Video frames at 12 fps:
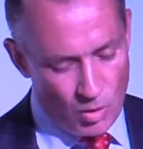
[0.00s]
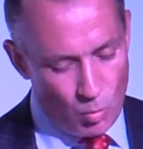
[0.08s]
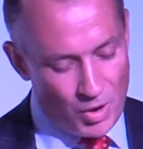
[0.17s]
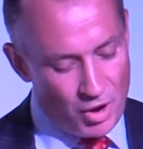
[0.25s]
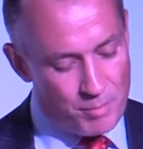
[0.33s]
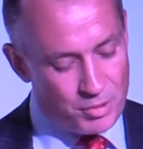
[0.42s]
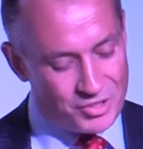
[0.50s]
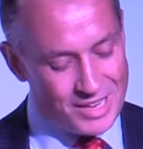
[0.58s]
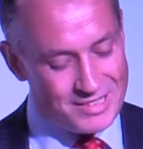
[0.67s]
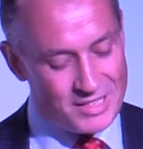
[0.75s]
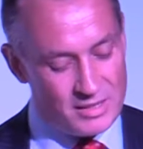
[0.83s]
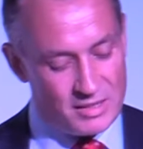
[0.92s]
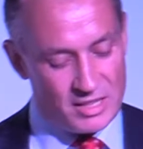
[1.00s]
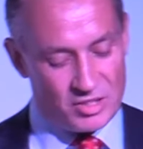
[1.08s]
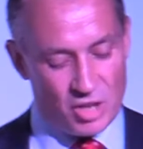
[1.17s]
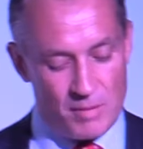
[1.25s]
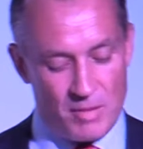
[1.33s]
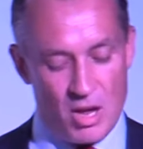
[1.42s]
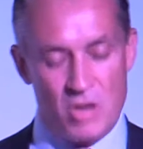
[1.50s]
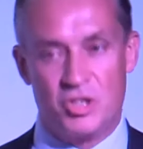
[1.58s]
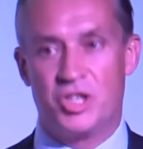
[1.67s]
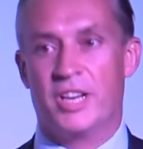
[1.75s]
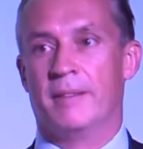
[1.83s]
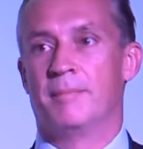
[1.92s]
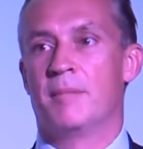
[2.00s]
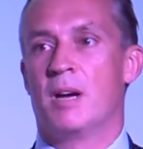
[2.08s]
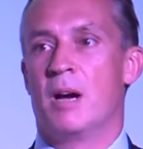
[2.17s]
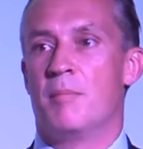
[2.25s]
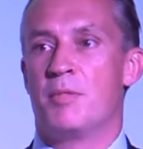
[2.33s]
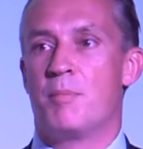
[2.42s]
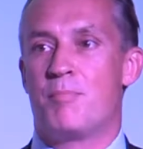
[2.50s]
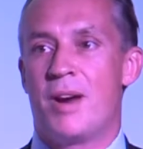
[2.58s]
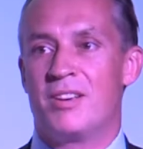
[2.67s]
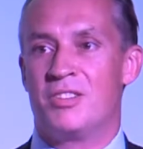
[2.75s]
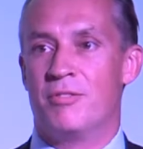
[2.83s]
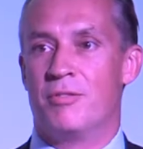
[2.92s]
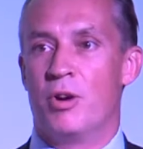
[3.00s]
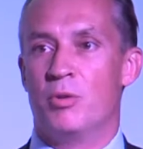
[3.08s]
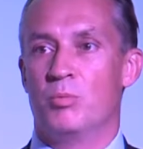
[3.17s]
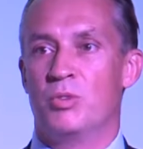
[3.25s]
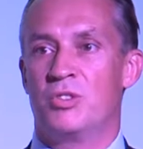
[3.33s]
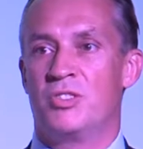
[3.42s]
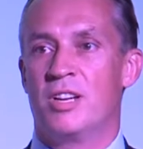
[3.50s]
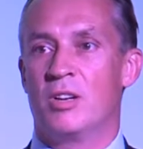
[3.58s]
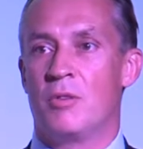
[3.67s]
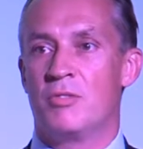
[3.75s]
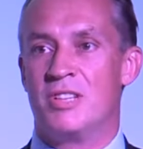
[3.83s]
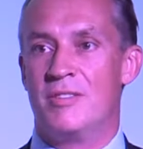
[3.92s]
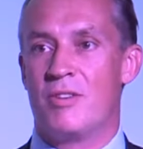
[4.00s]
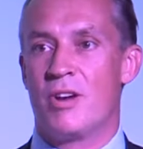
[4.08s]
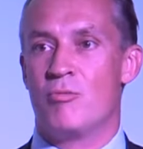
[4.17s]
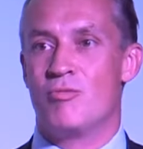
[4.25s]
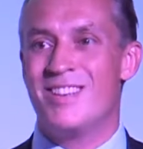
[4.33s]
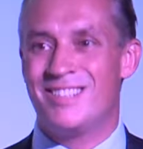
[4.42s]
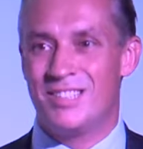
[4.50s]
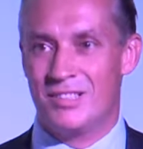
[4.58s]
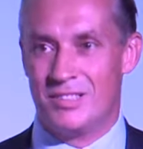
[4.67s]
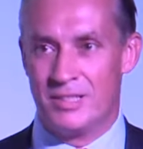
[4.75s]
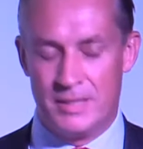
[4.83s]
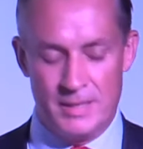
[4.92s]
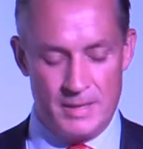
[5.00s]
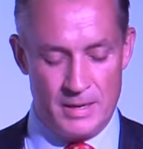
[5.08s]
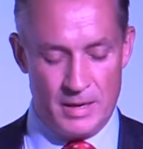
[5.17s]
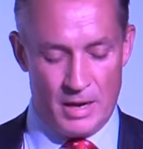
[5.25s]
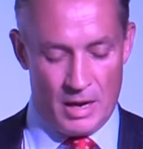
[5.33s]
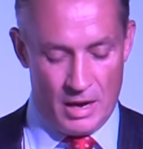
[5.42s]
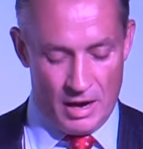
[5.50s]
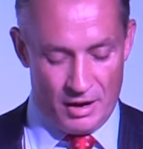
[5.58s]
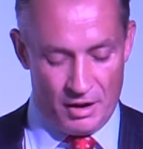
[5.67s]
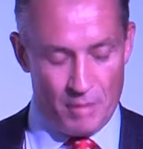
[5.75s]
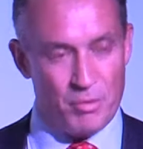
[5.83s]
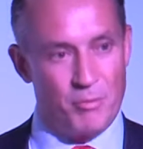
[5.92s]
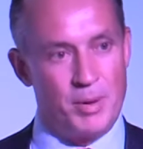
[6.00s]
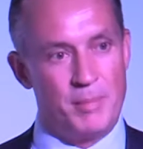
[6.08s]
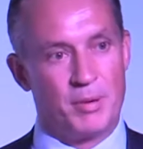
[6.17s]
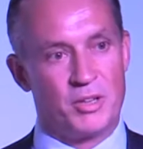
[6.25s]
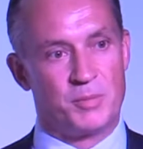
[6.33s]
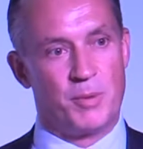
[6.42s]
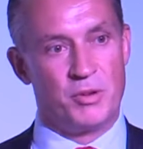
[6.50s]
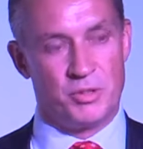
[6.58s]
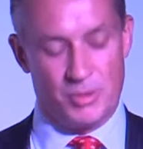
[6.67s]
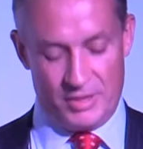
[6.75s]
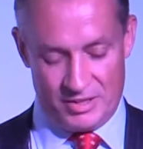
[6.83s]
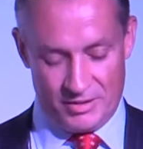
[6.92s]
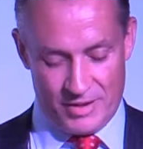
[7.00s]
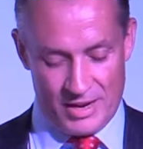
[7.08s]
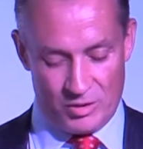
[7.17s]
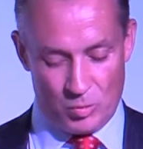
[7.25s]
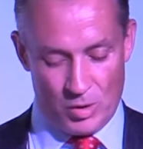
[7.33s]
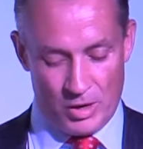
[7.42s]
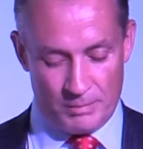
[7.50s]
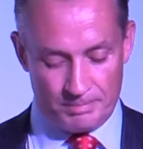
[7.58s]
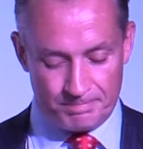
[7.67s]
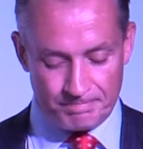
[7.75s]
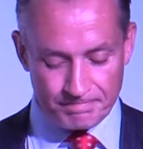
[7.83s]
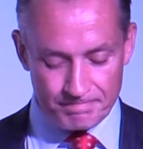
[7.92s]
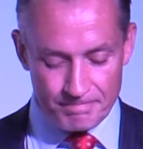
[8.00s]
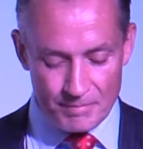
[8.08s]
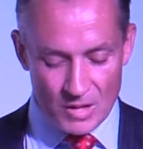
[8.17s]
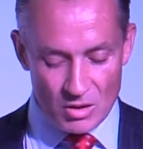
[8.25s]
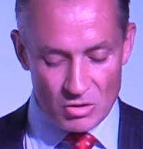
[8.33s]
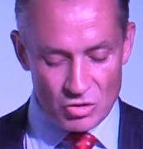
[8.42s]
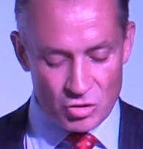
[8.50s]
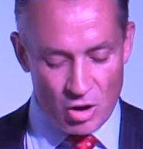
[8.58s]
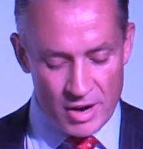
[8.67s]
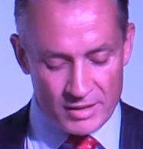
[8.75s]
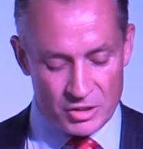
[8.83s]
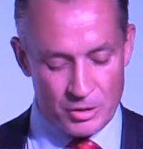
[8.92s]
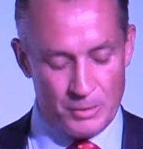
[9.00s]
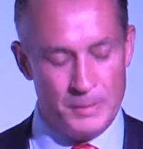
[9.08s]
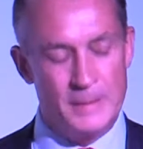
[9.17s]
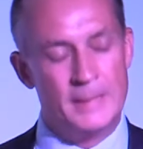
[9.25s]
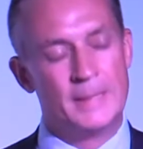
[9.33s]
When I presented this time last year, the Brexit vote was still obviously very recent, and a number of people I spoke to at this event were trying to